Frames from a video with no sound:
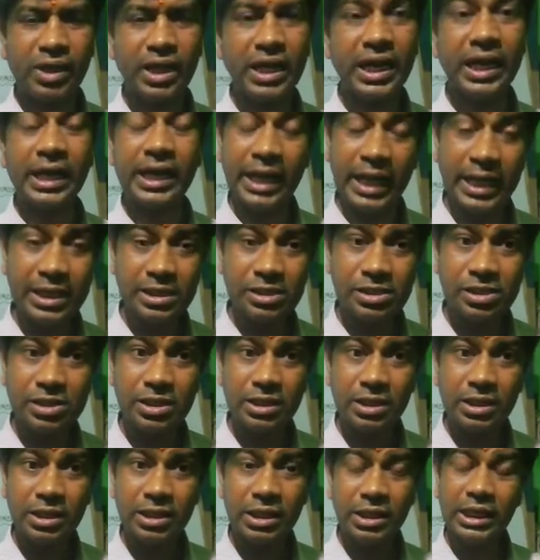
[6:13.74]
And hence,
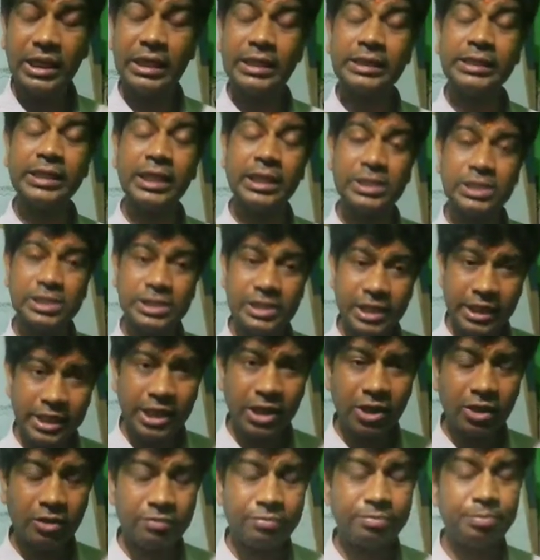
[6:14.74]
the
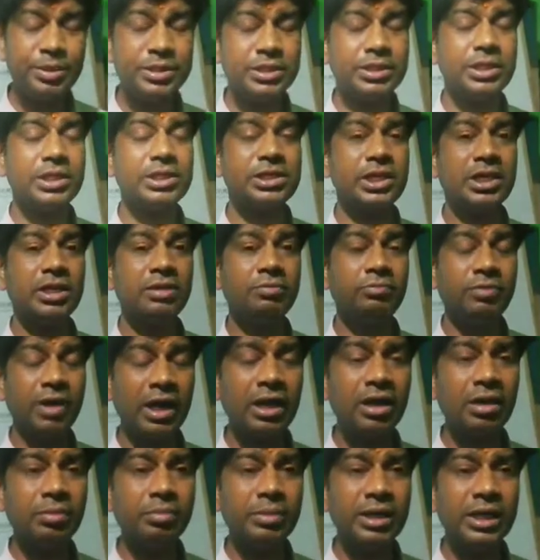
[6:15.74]
study of business
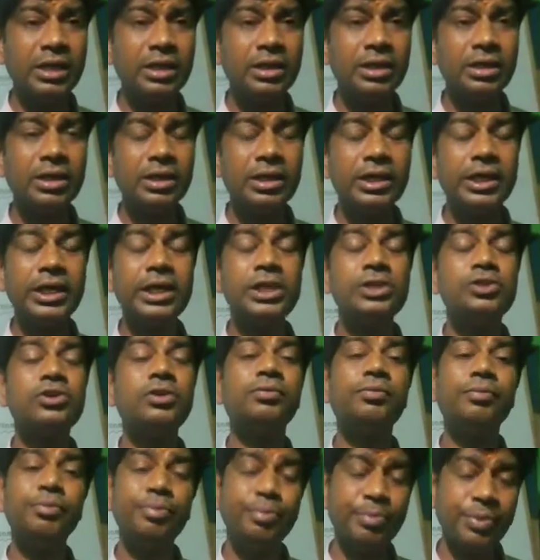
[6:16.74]
environment is
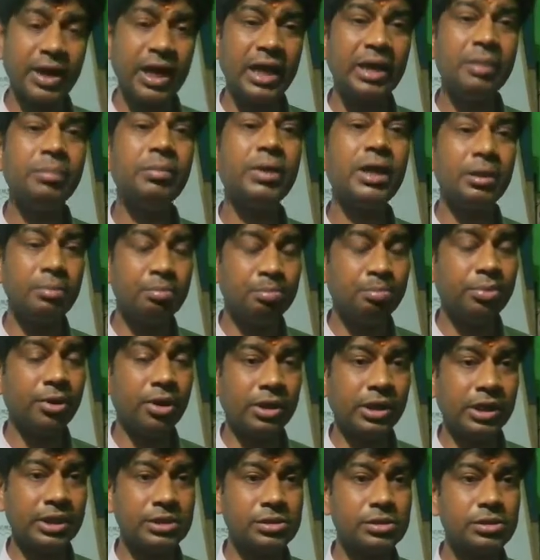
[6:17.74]
of prime
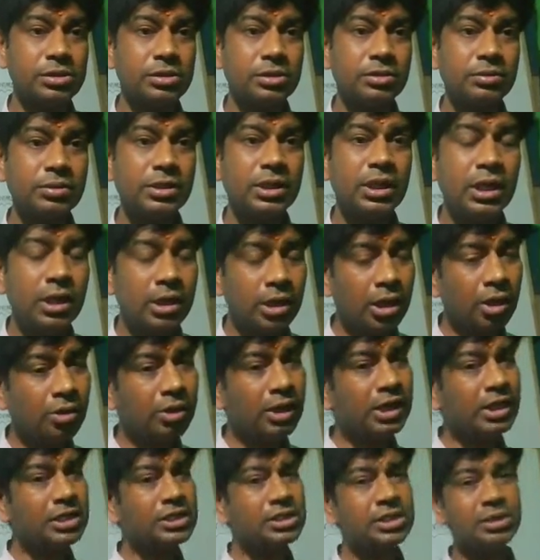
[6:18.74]
importance. Now
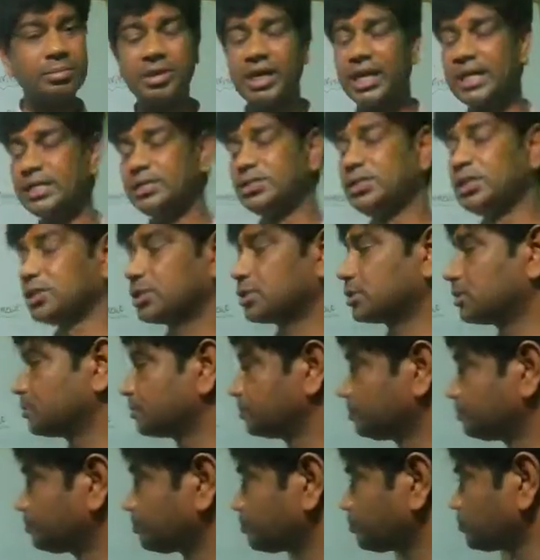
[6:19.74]
let us summarize this.
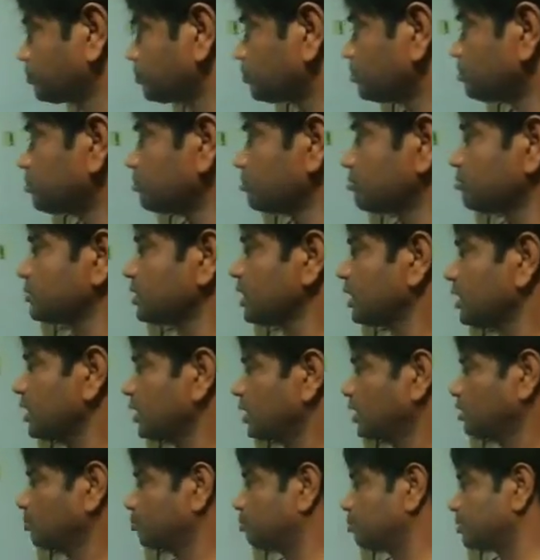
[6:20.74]

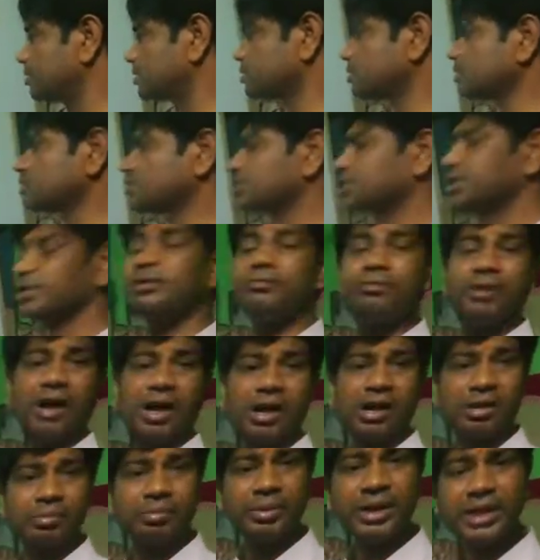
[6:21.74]
Business
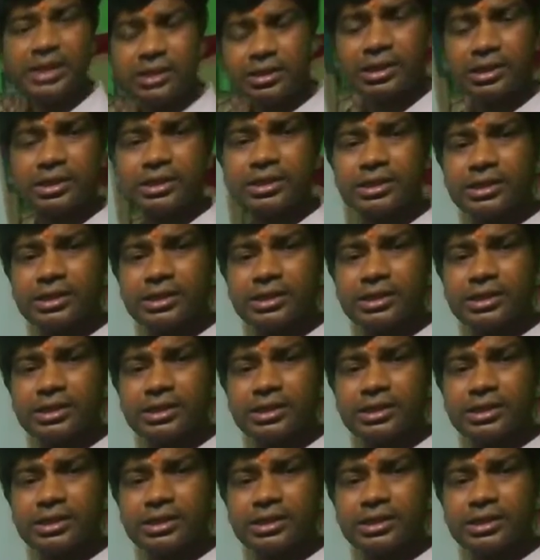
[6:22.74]
environment,